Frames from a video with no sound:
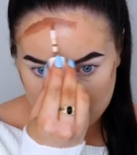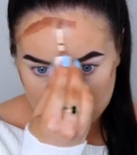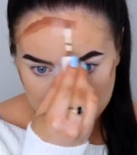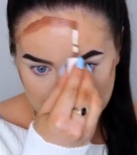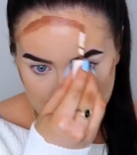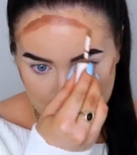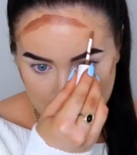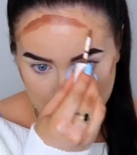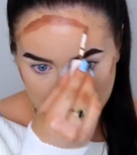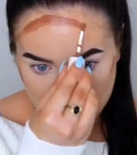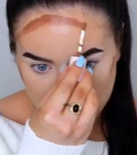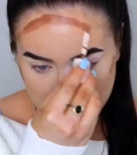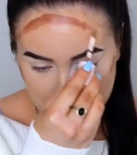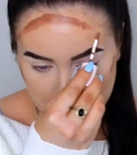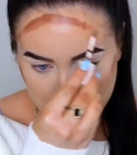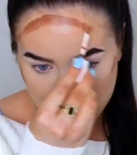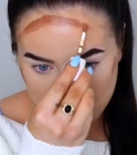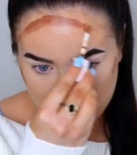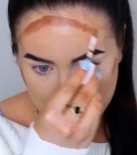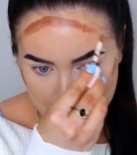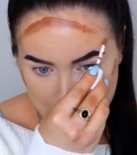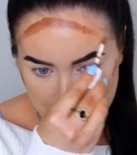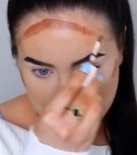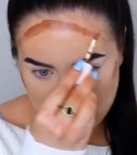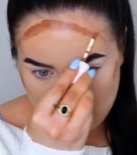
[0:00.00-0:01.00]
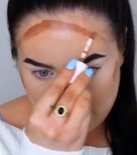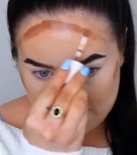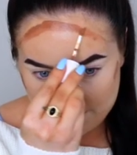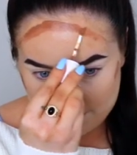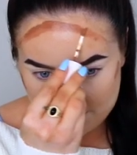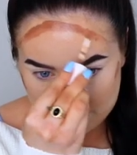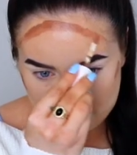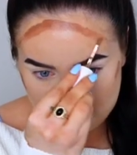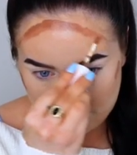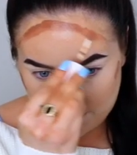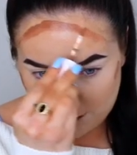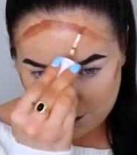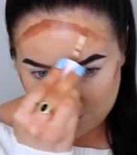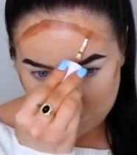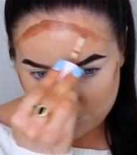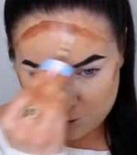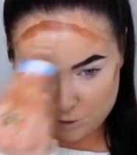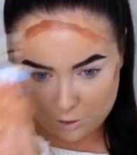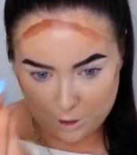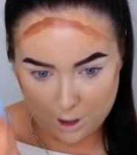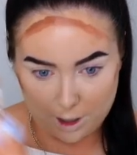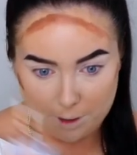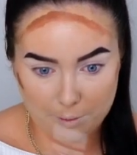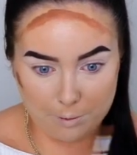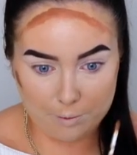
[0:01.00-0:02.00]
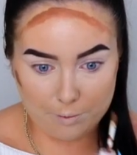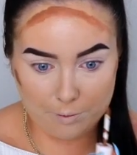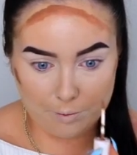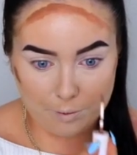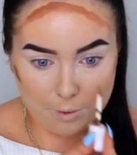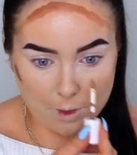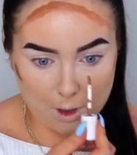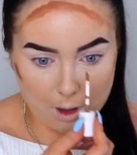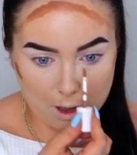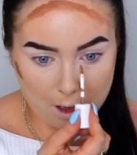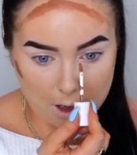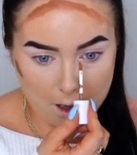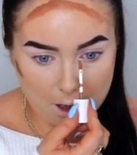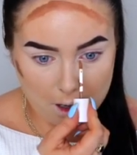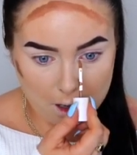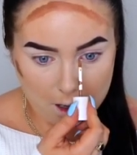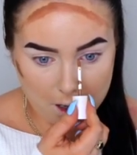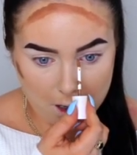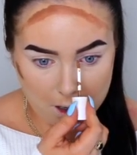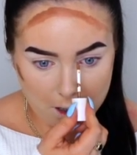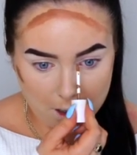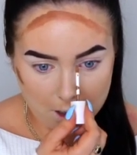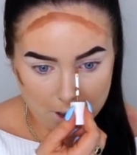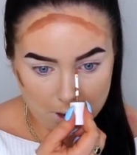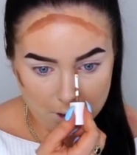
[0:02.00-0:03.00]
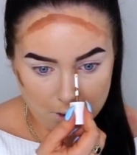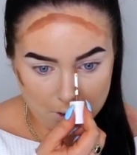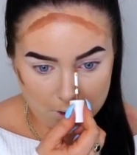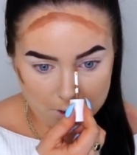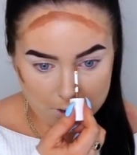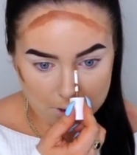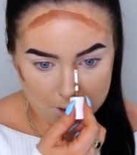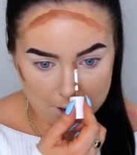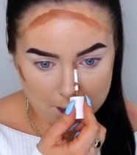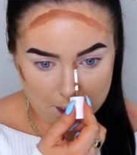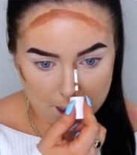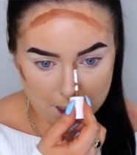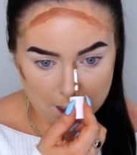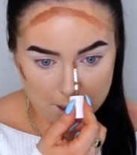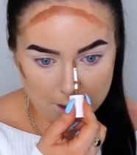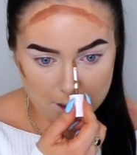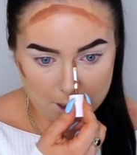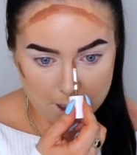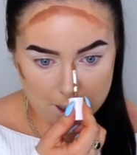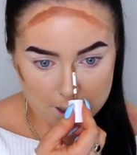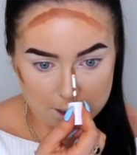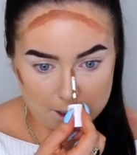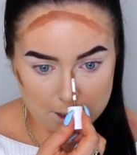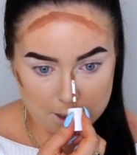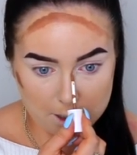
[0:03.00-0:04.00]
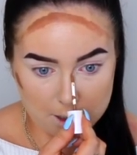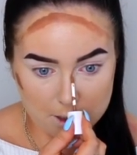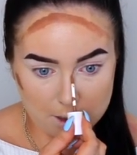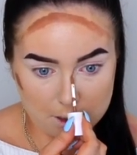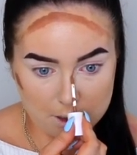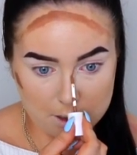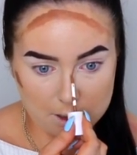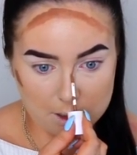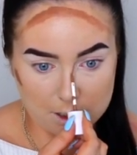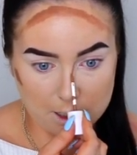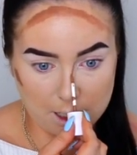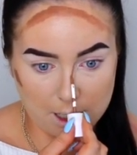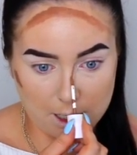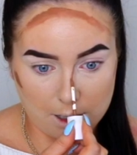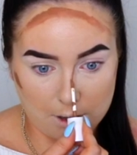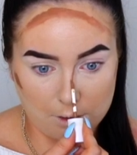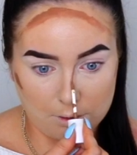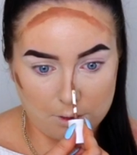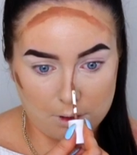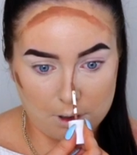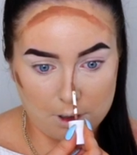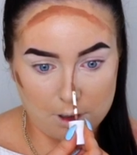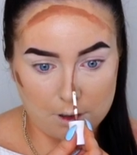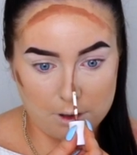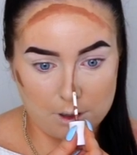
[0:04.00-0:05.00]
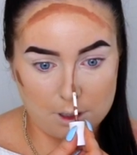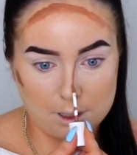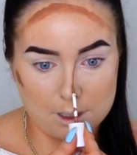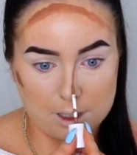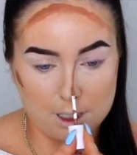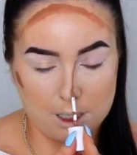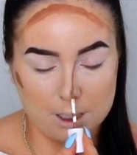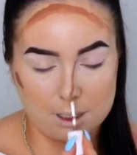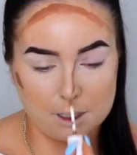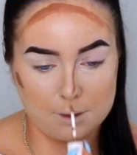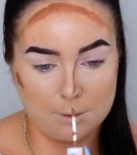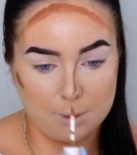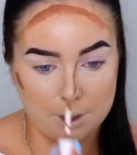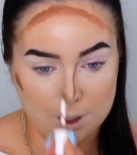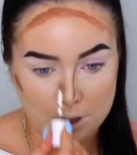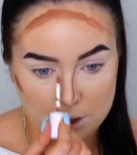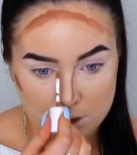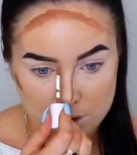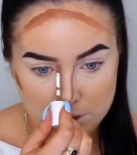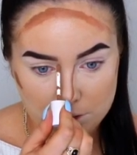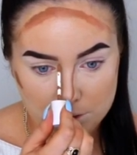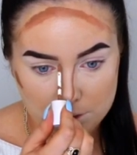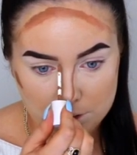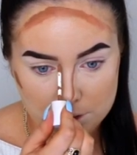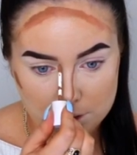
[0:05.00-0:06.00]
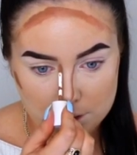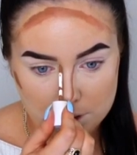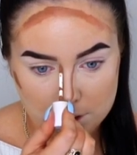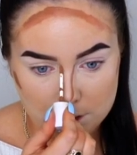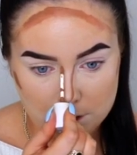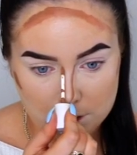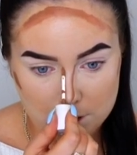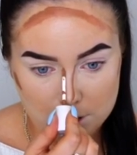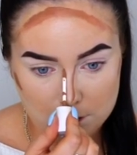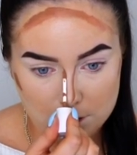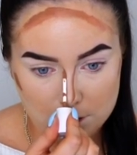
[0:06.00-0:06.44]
is so good, it blends like a dream. Also take this down the sides of my nose,